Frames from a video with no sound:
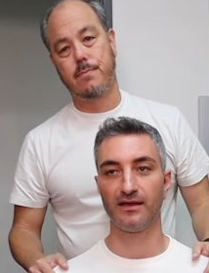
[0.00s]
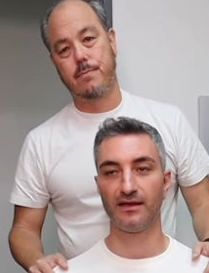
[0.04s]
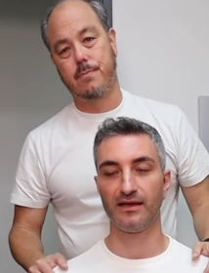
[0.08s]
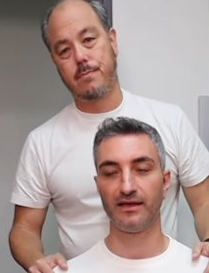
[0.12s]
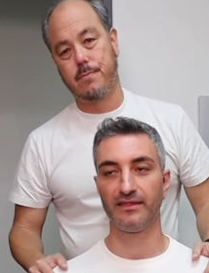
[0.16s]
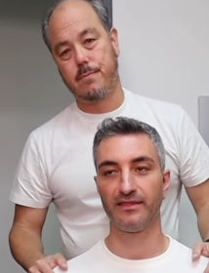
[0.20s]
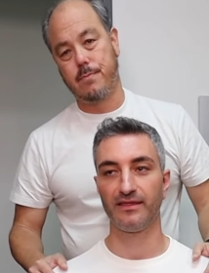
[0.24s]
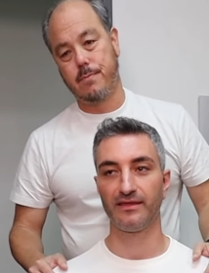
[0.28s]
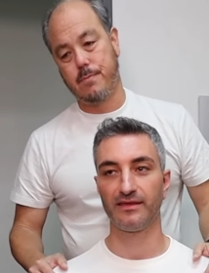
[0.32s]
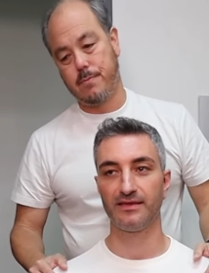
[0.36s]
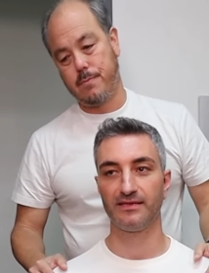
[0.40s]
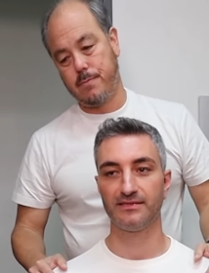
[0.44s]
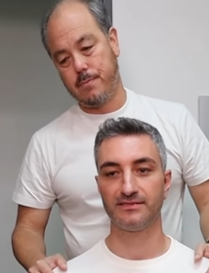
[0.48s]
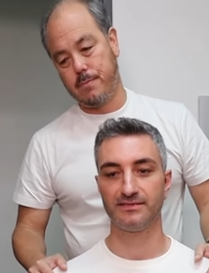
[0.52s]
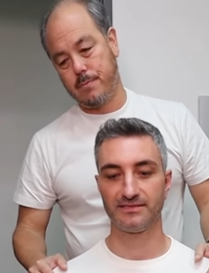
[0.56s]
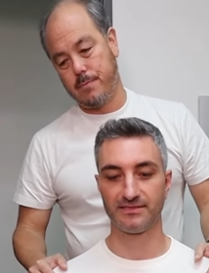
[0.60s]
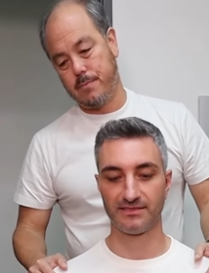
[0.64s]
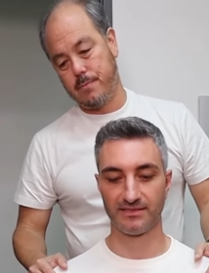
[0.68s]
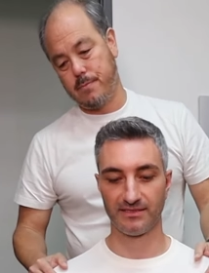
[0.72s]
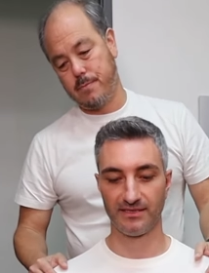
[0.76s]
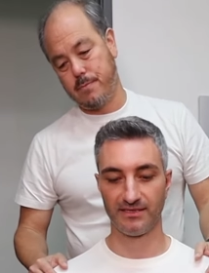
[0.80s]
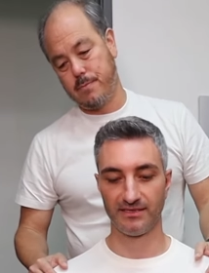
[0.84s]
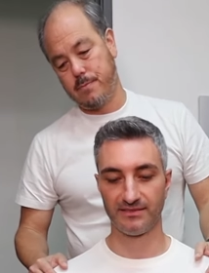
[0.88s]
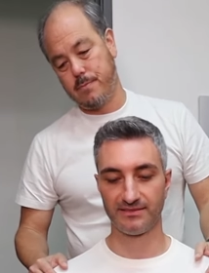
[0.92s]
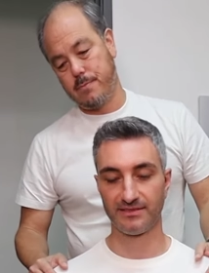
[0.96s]
Speaker 1: I think it's
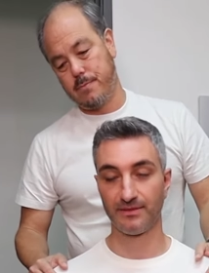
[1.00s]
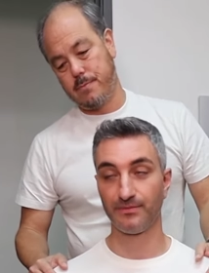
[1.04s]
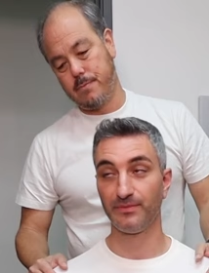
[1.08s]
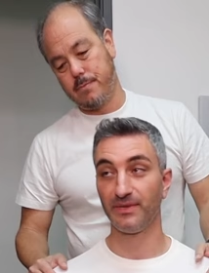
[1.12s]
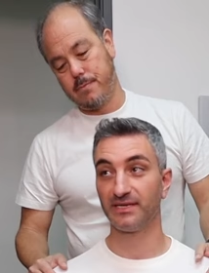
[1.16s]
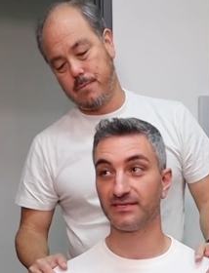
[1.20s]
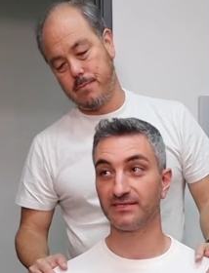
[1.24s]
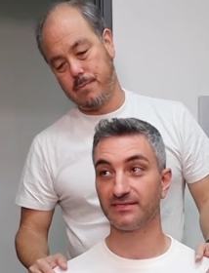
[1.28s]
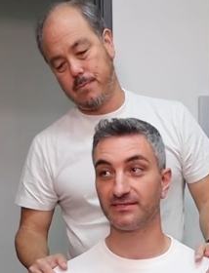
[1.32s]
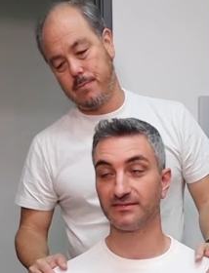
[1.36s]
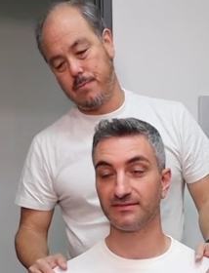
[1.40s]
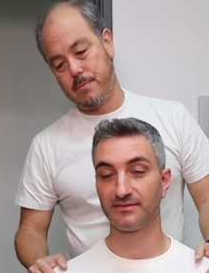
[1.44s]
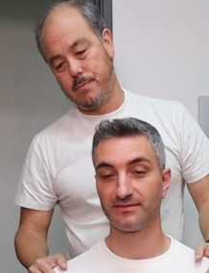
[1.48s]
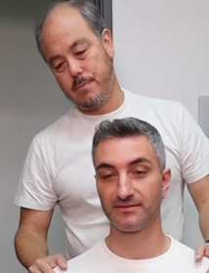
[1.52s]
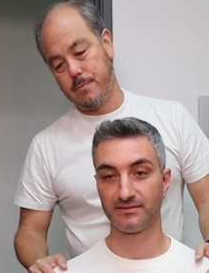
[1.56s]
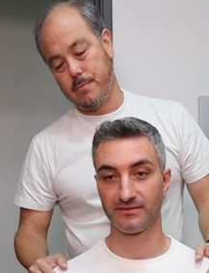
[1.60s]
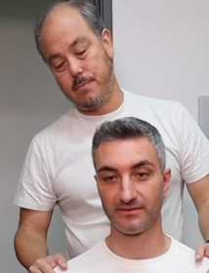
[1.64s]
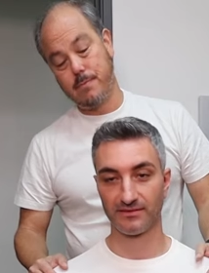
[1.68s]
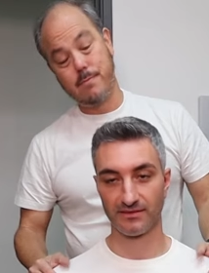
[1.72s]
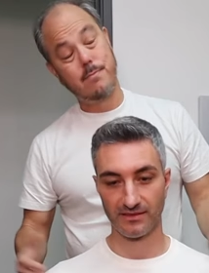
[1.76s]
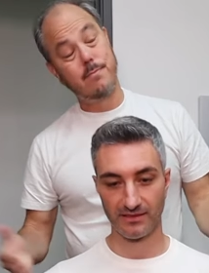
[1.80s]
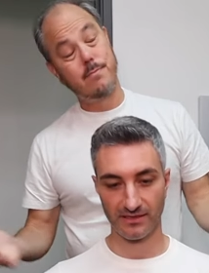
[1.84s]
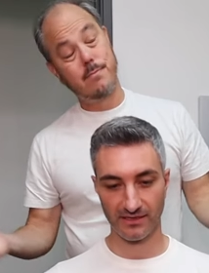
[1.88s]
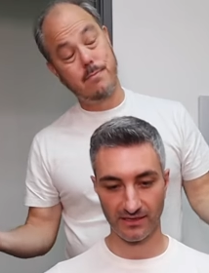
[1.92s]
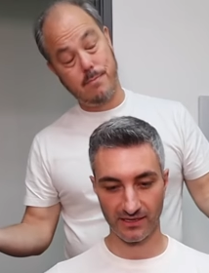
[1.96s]
it's a mix.
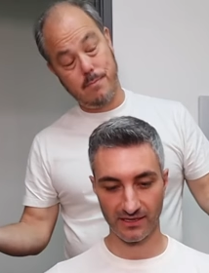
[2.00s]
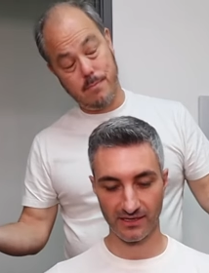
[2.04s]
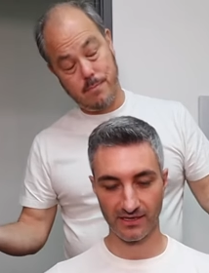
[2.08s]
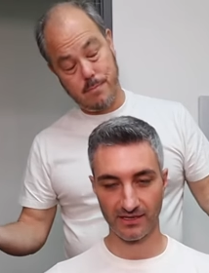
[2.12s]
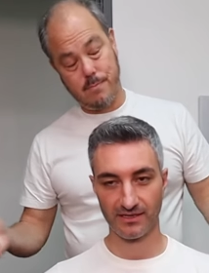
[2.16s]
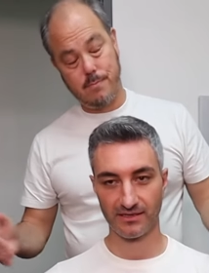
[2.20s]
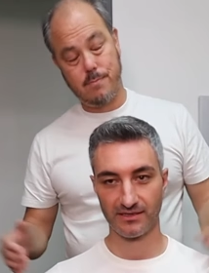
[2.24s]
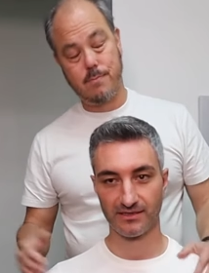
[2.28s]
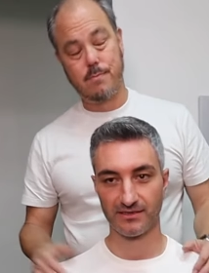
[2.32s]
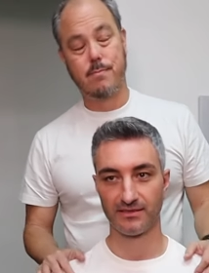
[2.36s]
Uh,